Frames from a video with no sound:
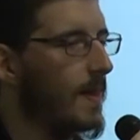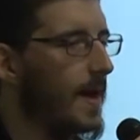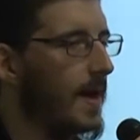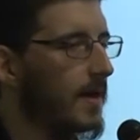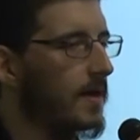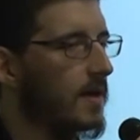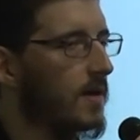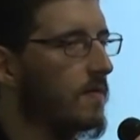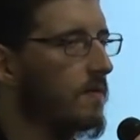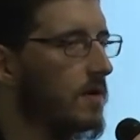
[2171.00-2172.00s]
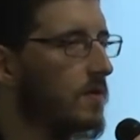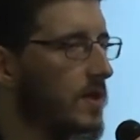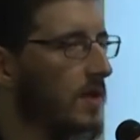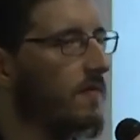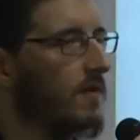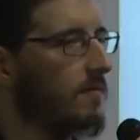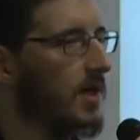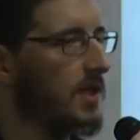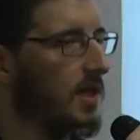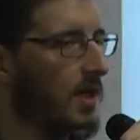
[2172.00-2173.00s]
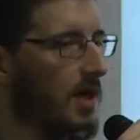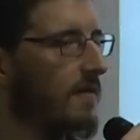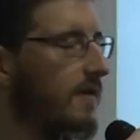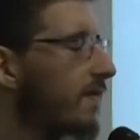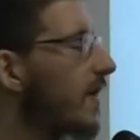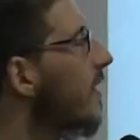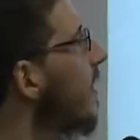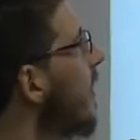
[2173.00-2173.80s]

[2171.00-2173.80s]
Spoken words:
and we use it for basically everything.